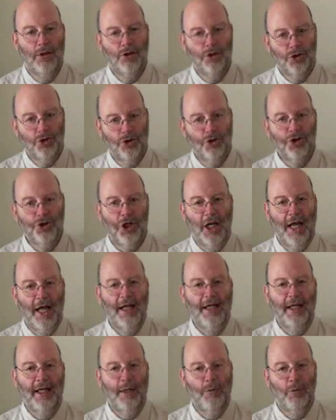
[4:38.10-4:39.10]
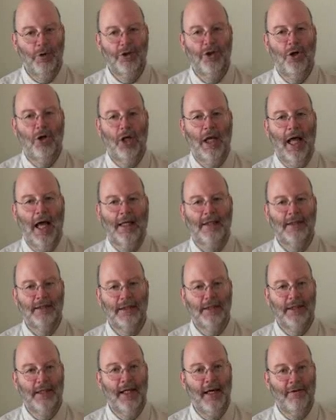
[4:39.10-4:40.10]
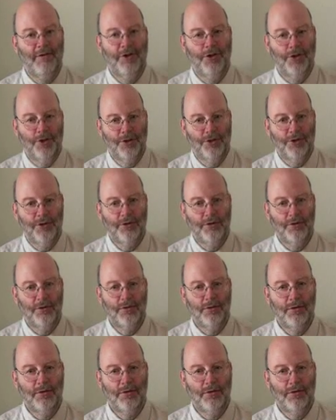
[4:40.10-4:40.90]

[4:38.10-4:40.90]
Social anarchy will not last, it never does.